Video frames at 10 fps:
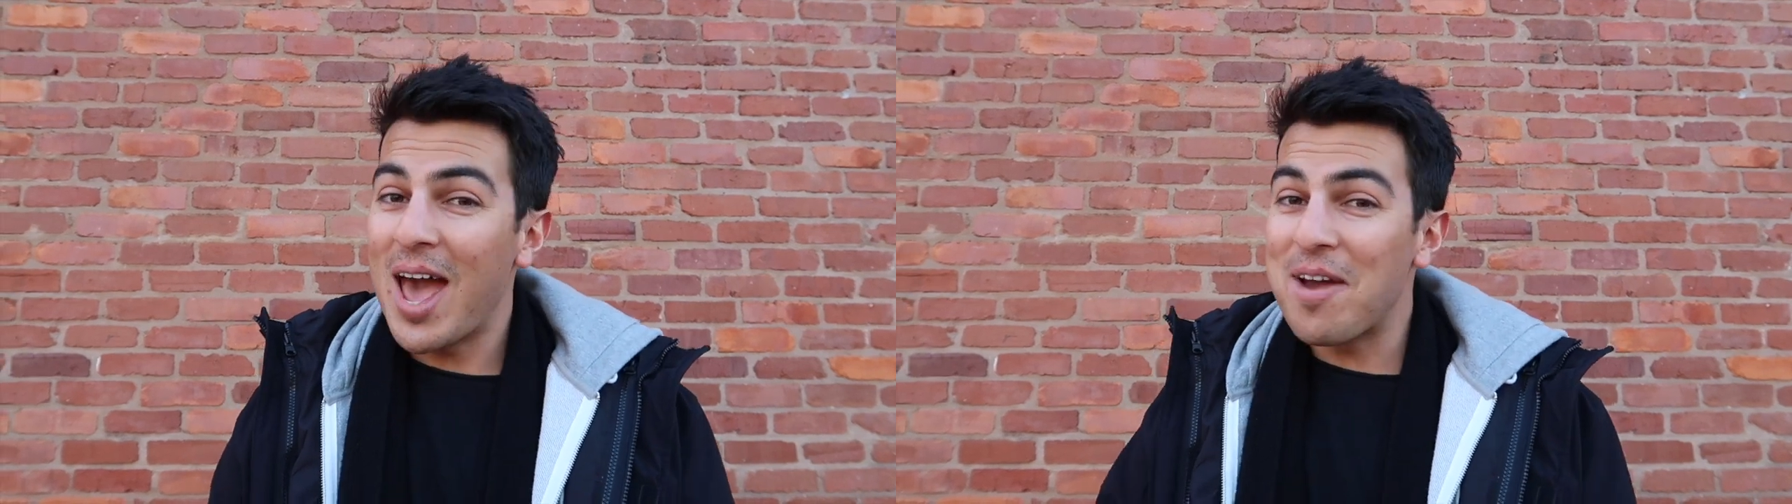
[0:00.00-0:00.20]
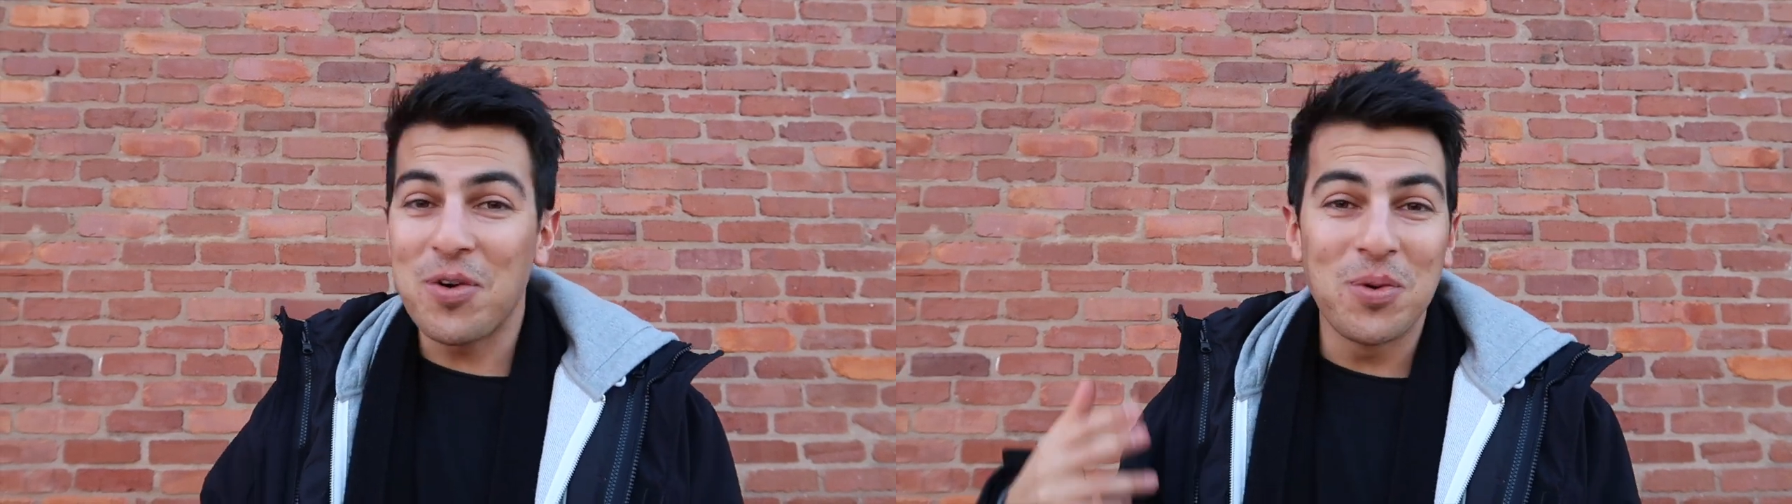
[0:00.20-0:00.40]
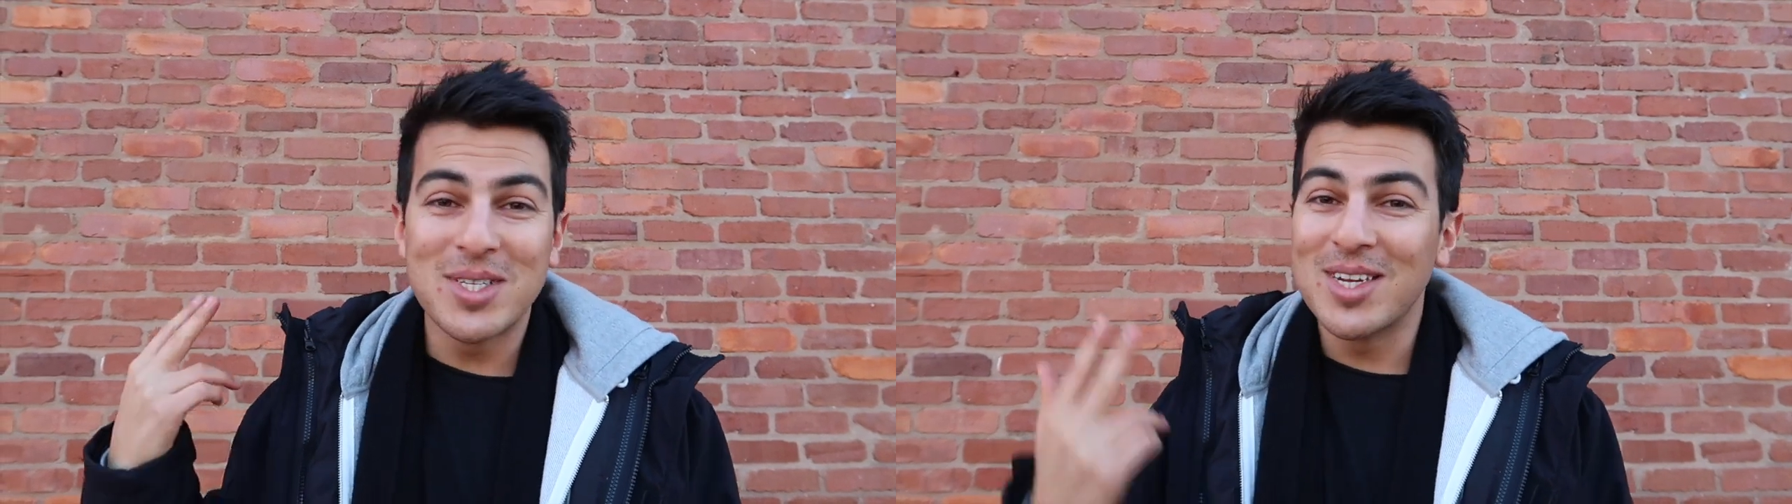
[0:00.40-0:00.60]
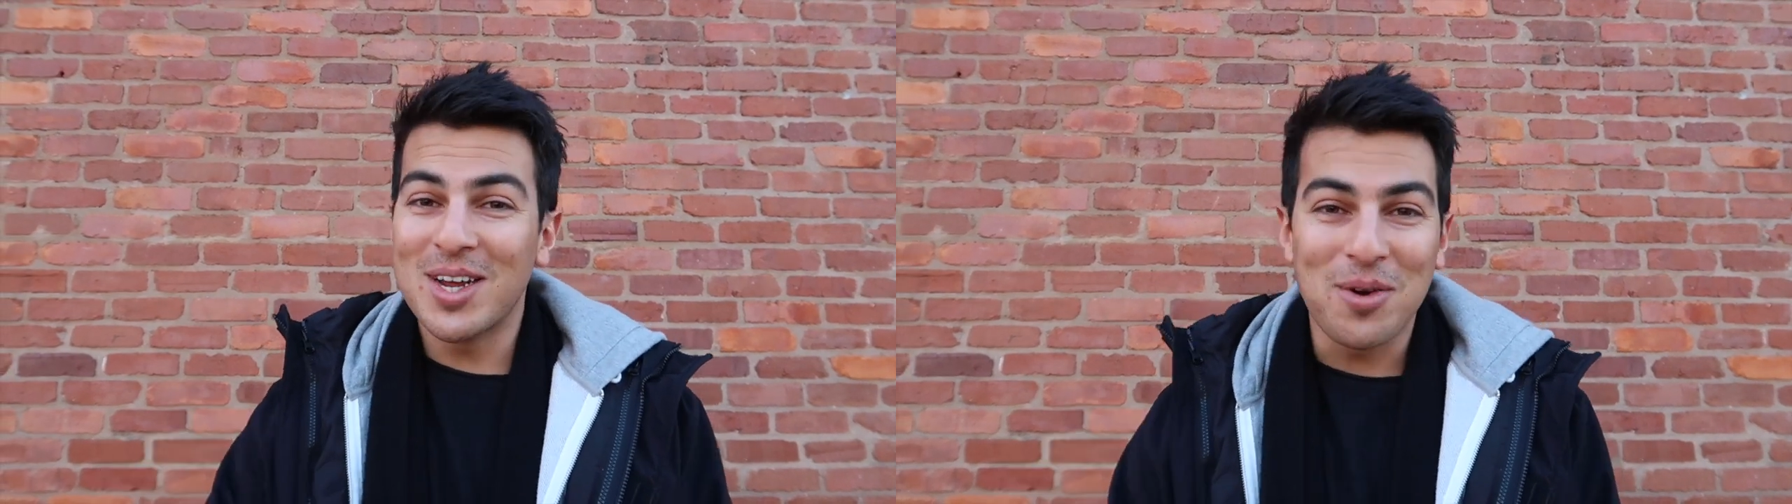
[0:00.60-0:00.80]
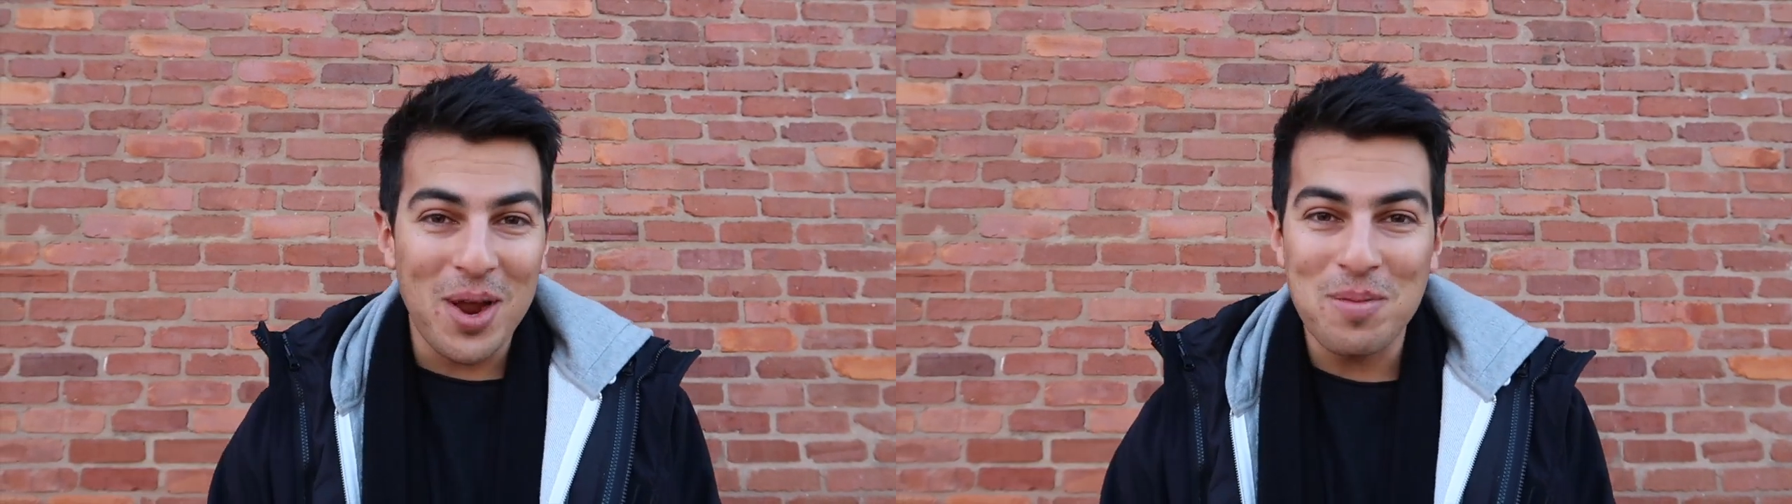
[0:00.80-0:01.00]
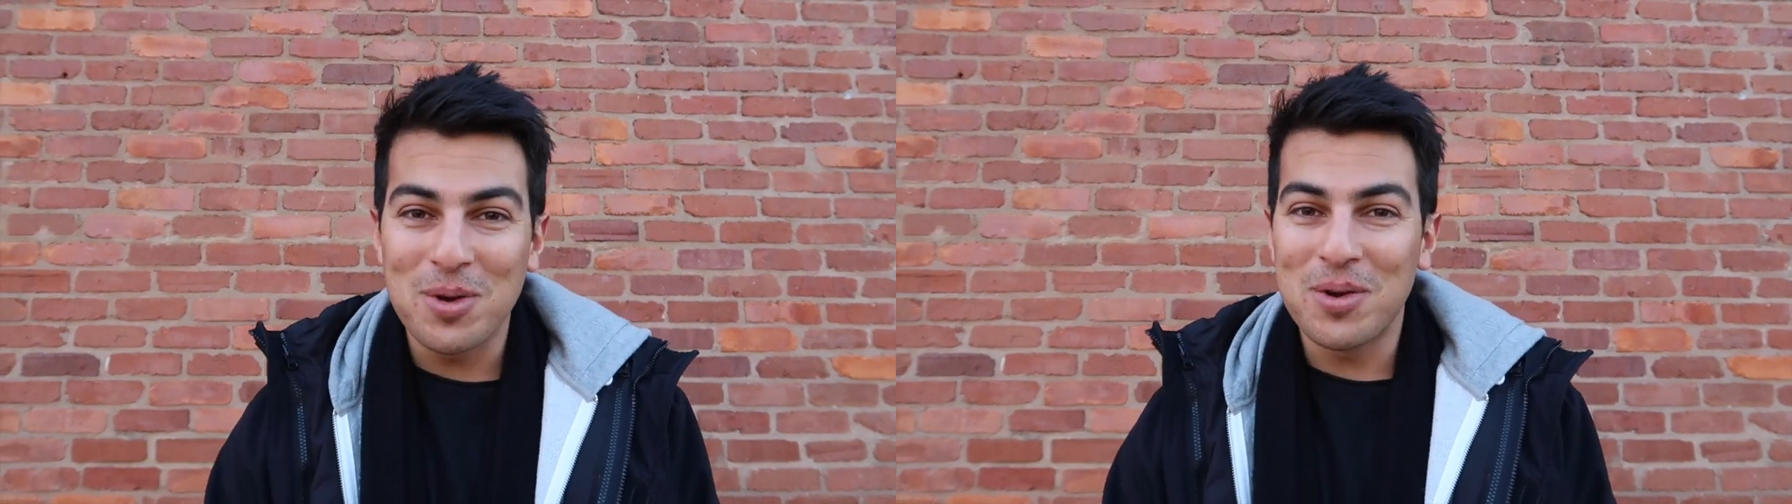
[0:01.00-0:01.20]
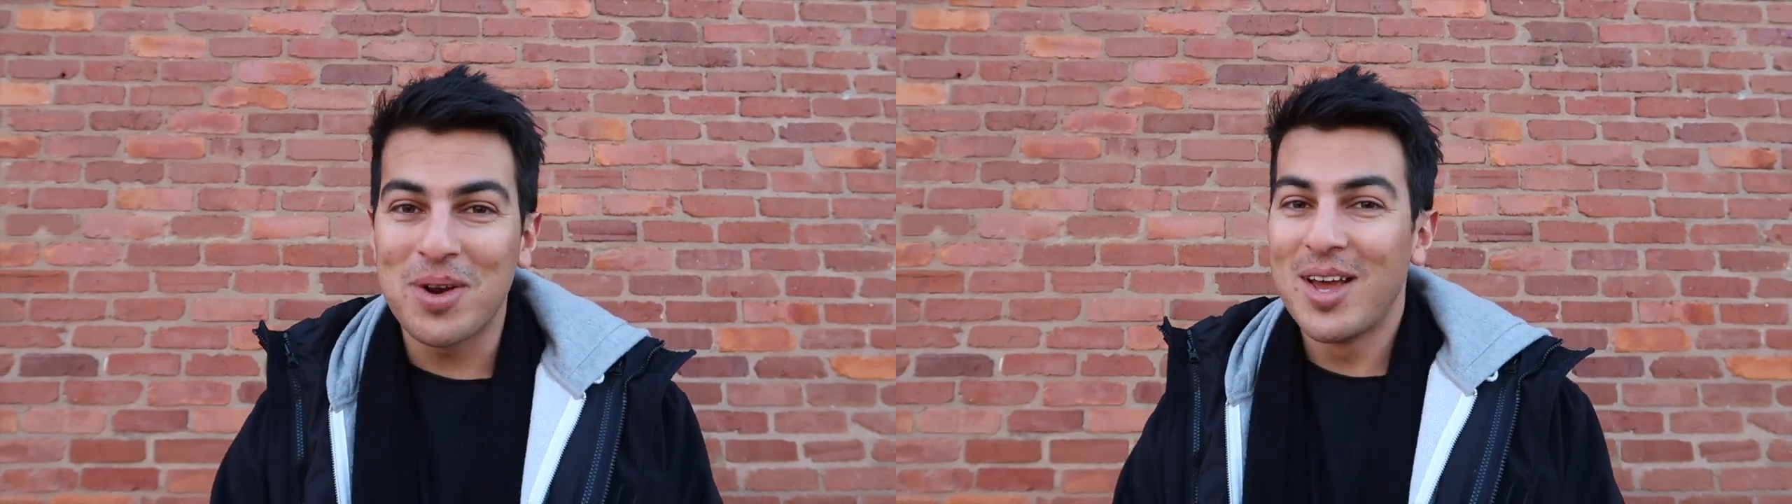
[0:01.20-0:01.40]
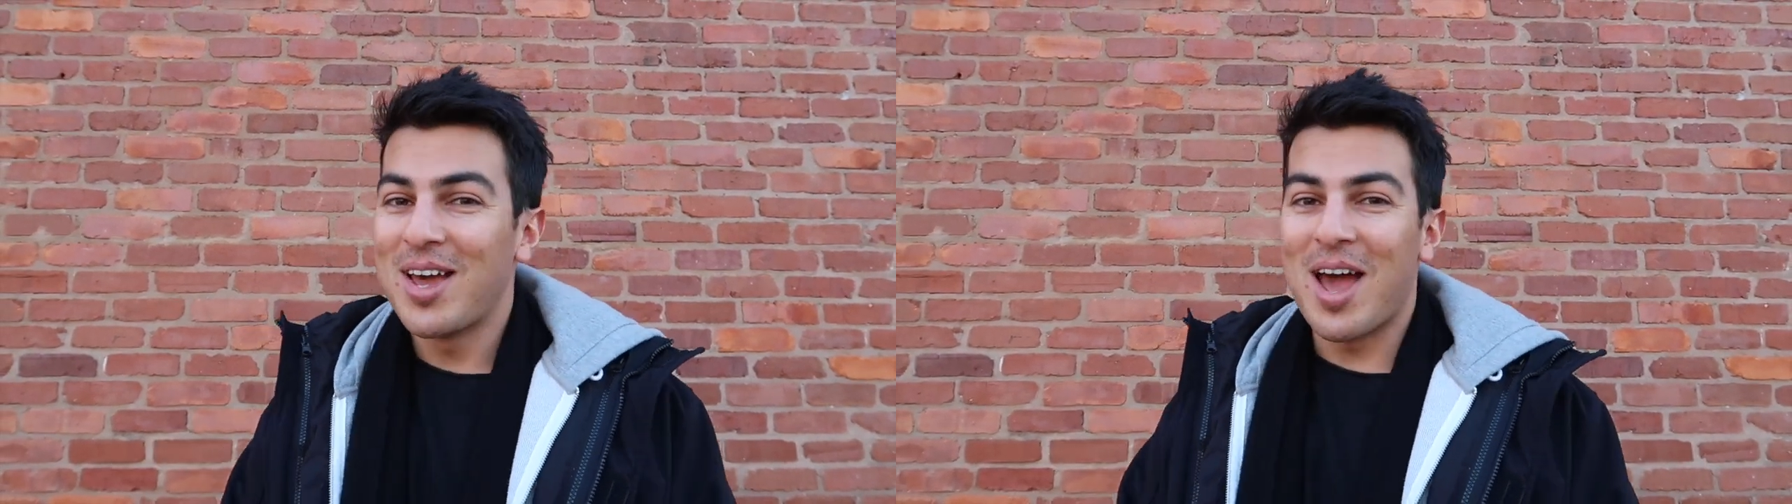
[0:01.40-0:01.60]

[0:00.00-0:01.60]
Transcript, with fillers: Everyone's in a great mood.